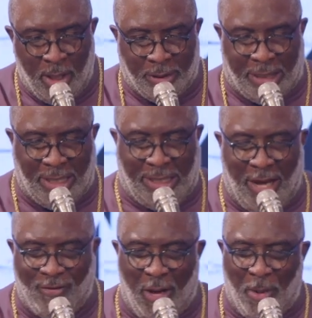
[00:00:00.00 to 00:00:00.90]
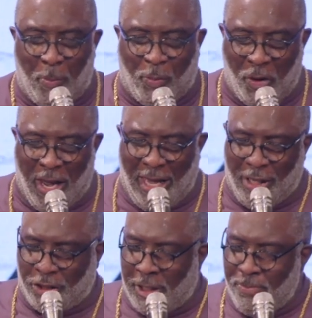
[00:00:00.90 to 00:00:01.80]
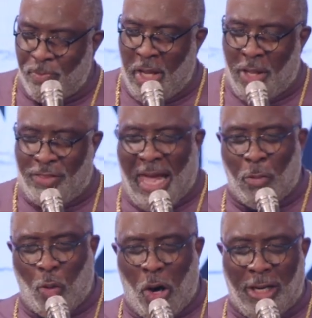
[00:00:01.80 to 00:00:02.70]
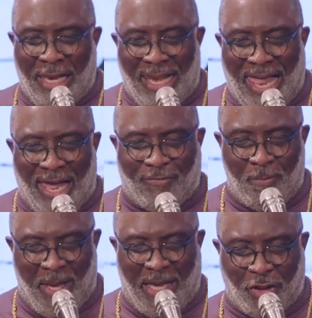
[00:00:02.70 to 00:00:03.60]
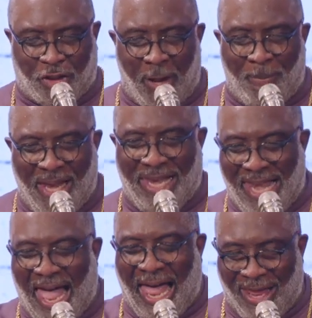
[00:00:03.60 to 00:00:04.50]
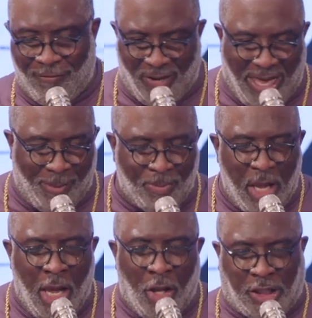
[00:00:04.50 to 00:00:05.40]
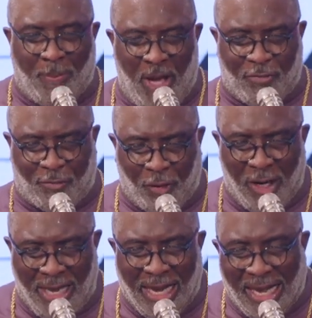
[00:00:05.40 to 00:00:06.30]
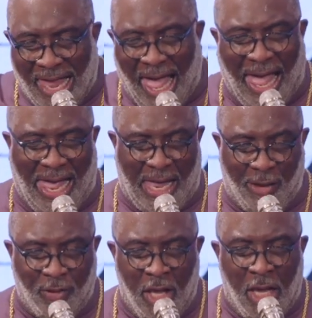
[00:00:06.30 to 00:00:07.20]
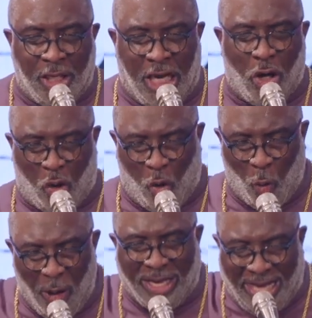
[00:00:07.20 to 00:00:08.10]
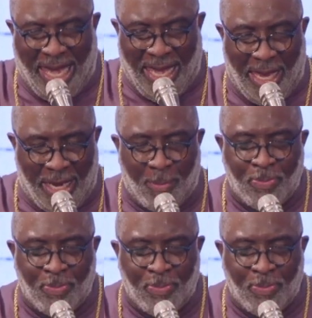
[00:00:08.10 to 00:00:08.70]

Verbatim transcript: to give him a praise. That word life means to be lively, to be fully alive, to quicken.